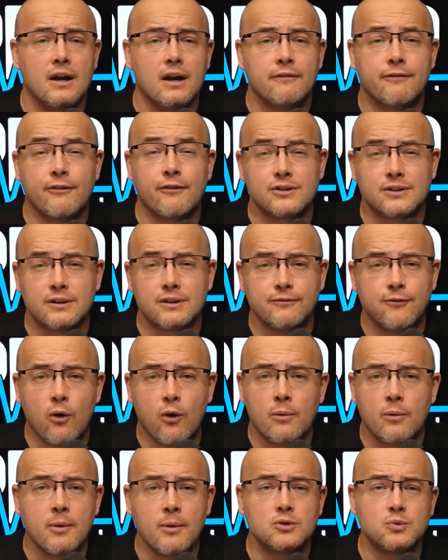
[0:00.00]
first and
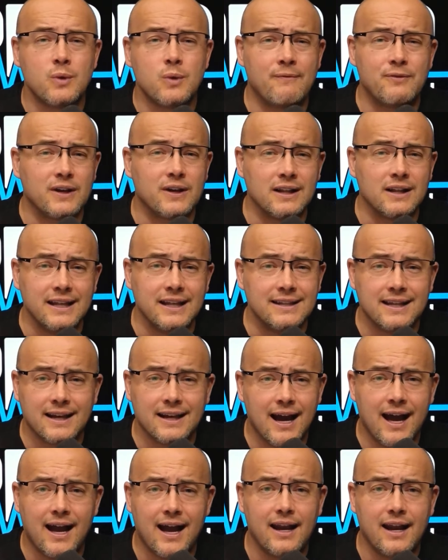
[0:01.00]
foremost, we have to clean the
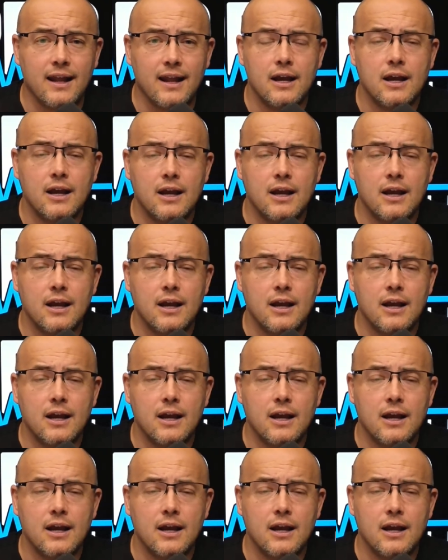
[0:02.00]
gut.